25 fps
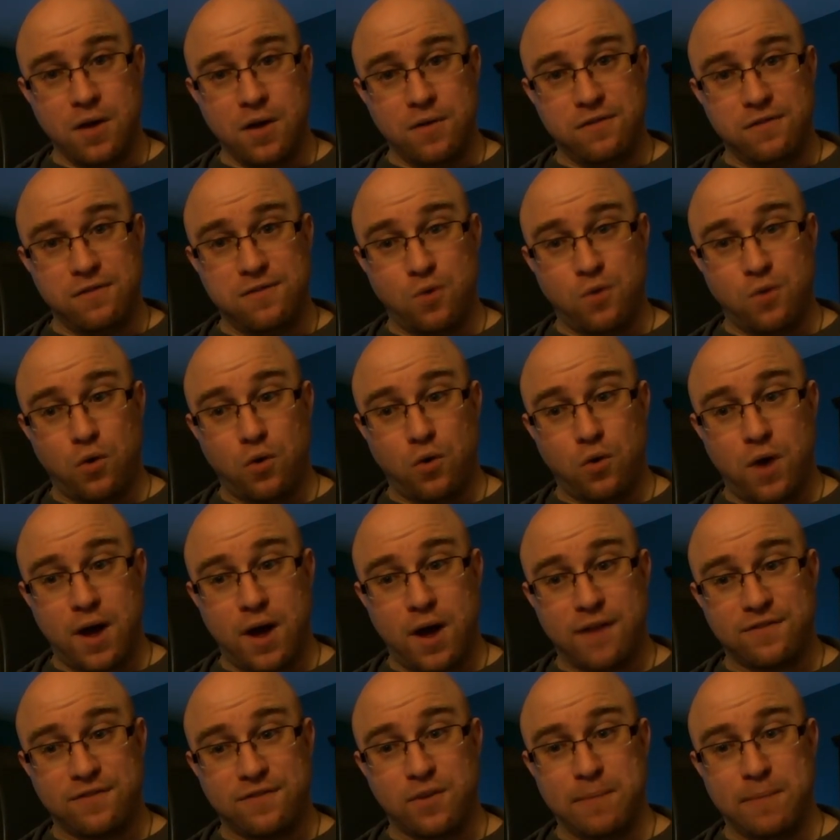
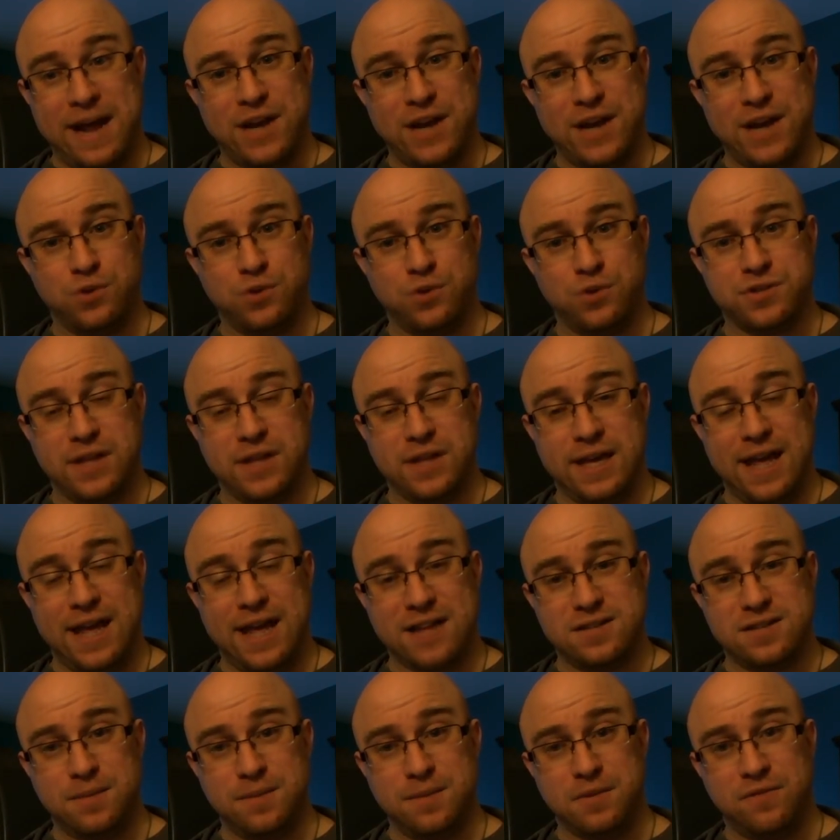for manuals and they
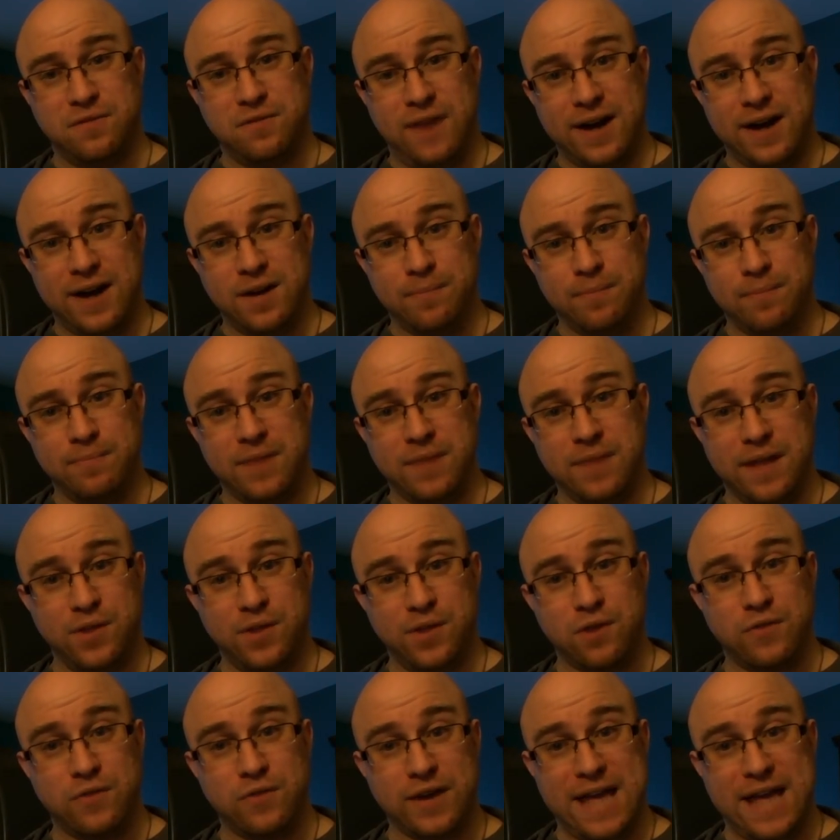can't seem to find them, and
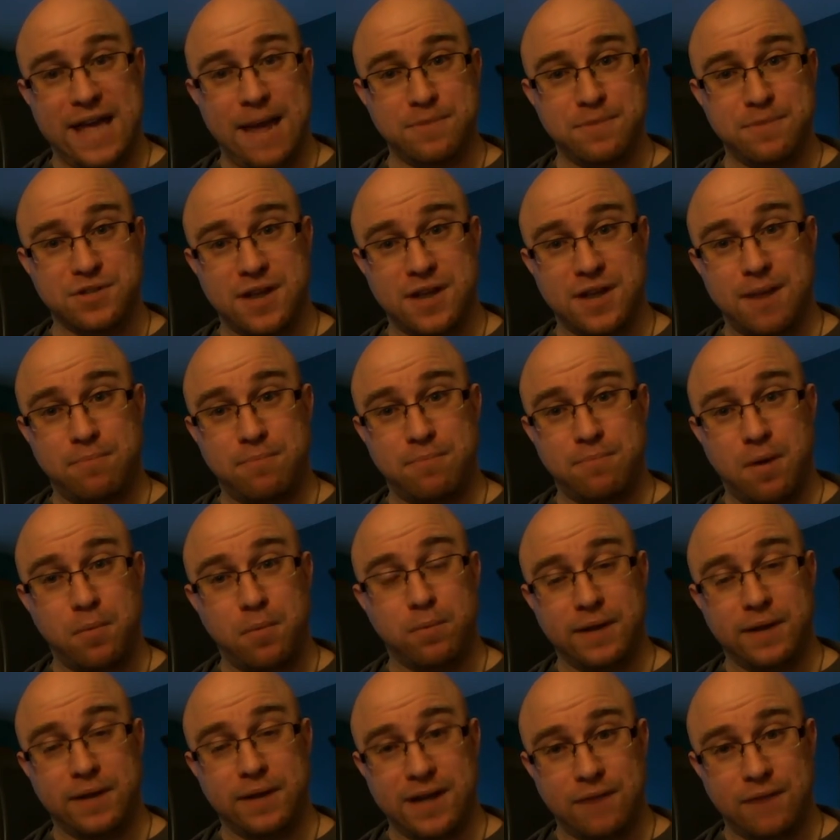they're for games that I'm
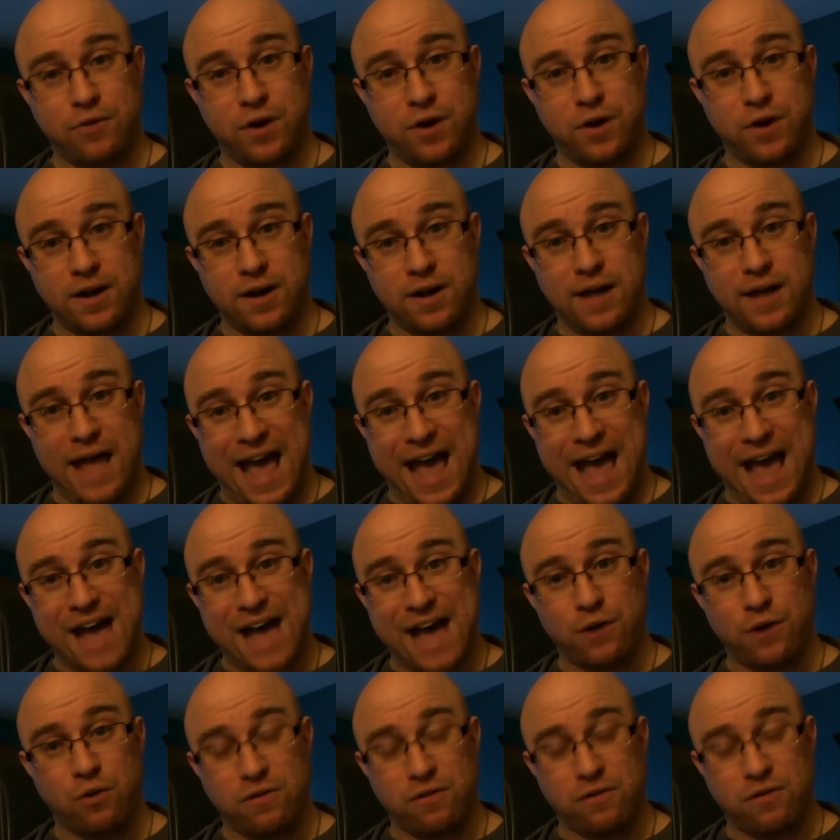probably never going to
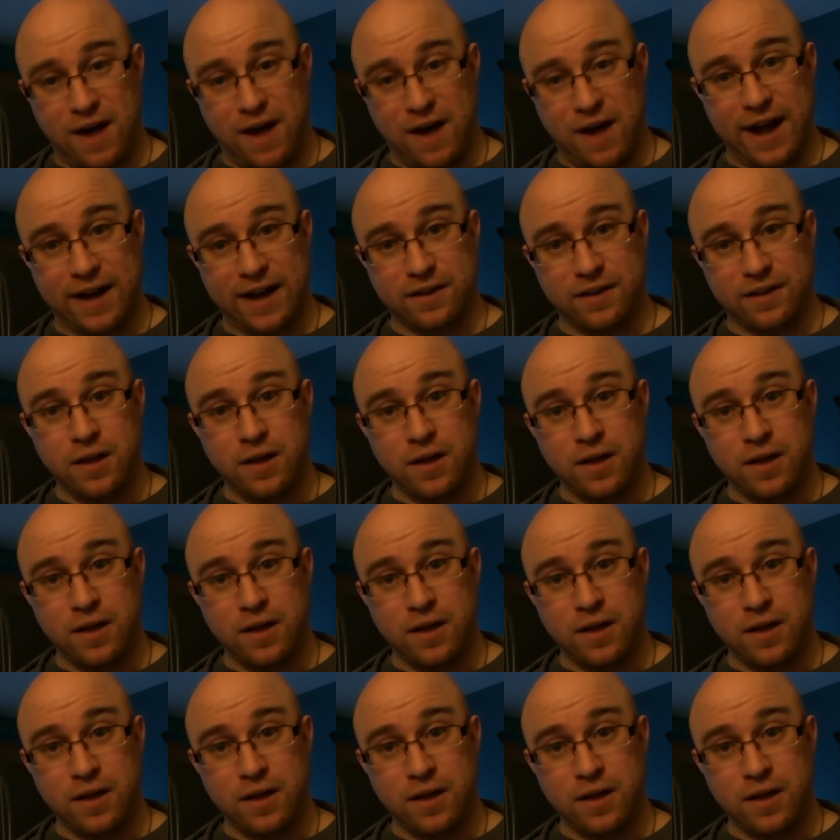add or find,